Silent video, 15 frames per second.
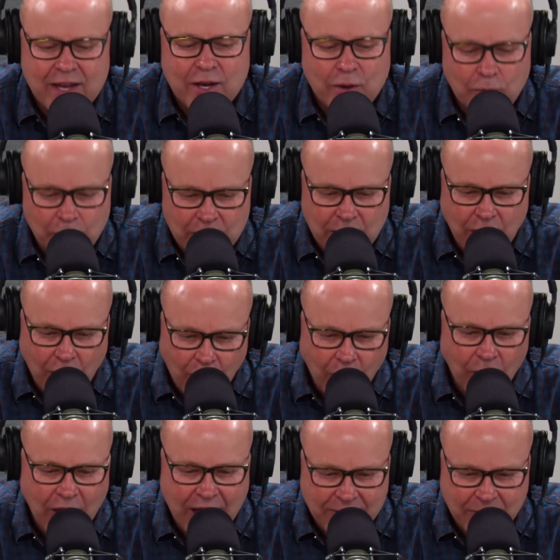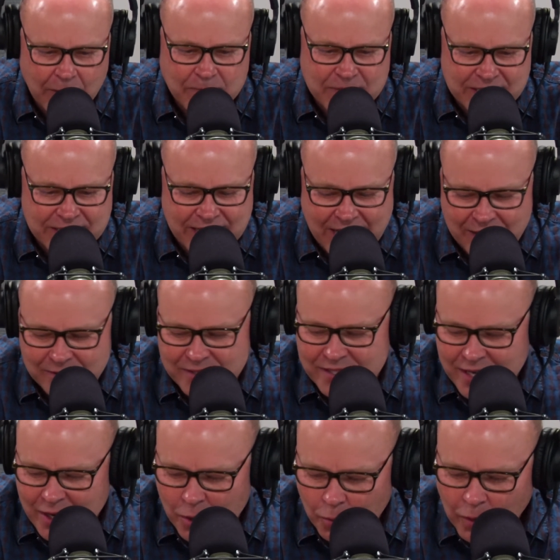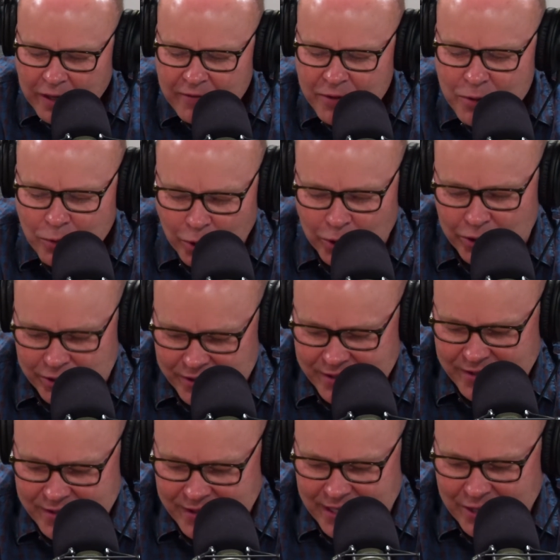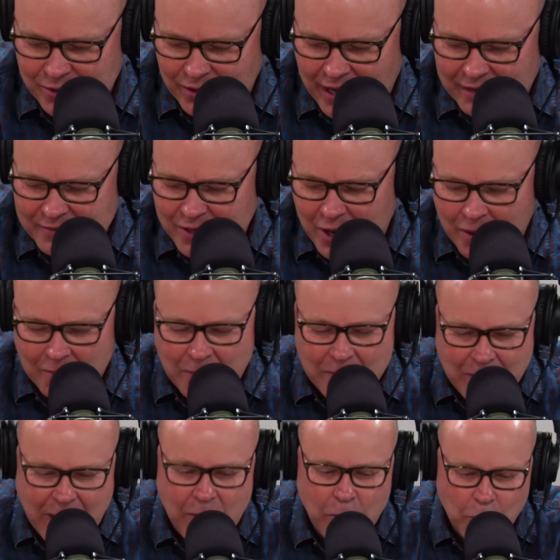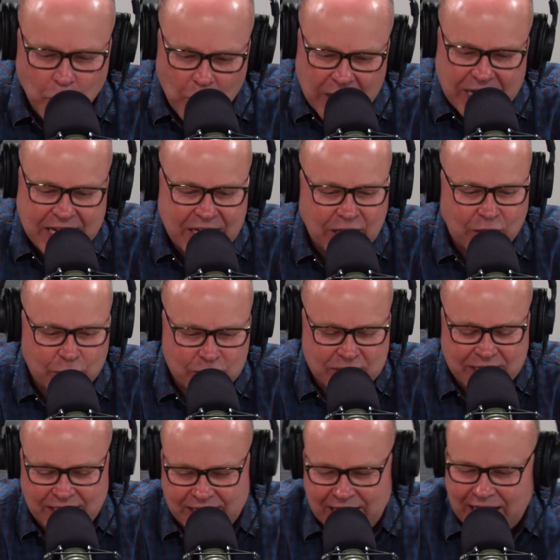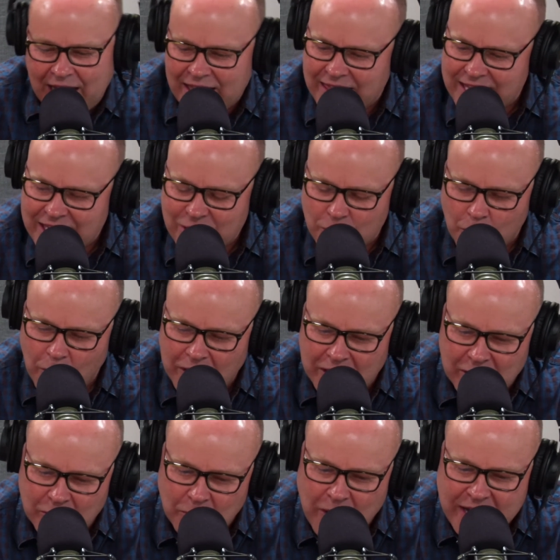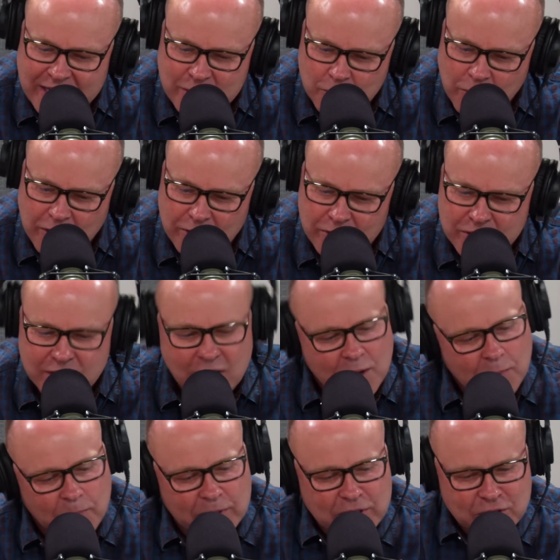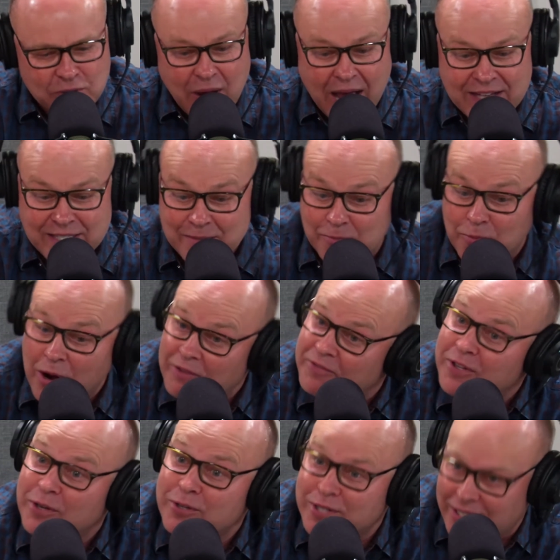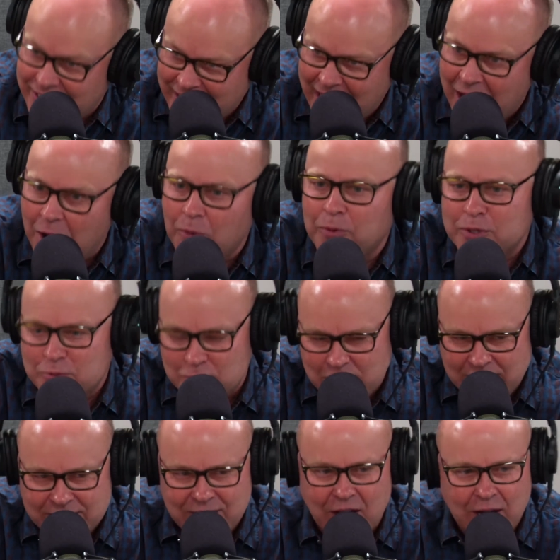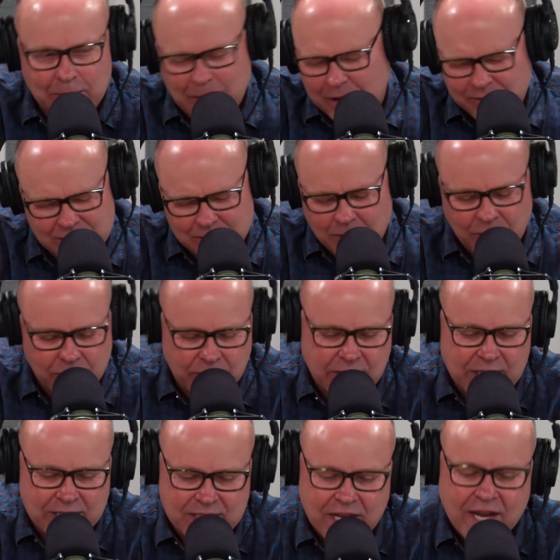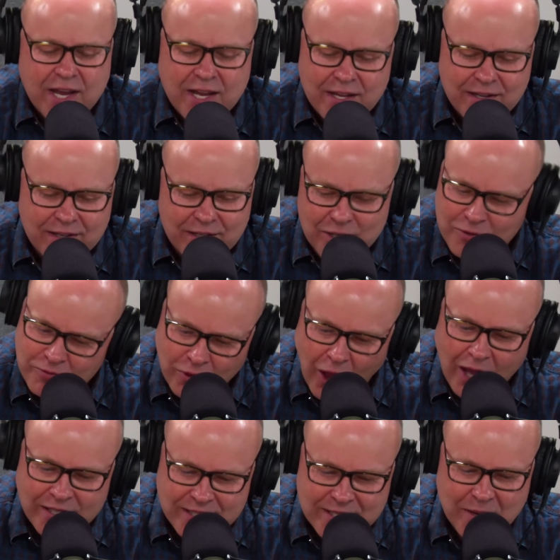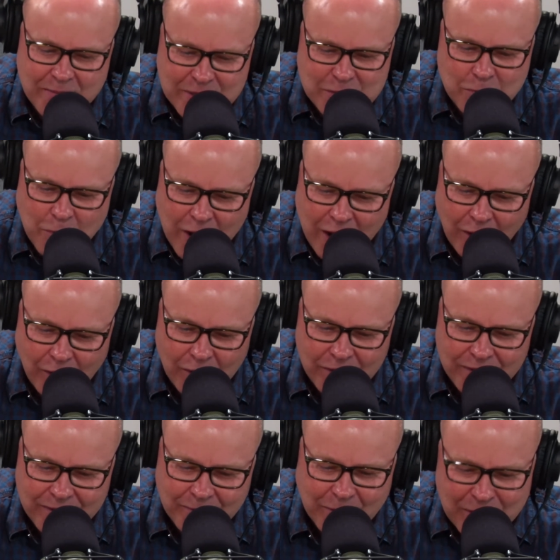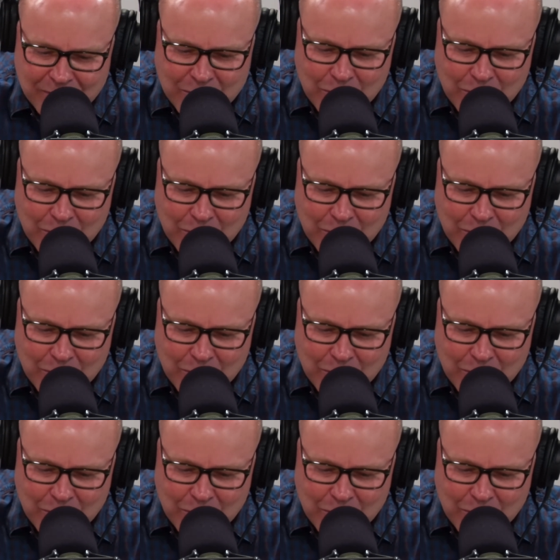we all have ups and downs. What have you learned in your life, Tom, about winning and losing? Again, I think you're one of the greatest winners, but you had some rough years at Cal, which we may talk about and some other things. You've lost some as well. What have you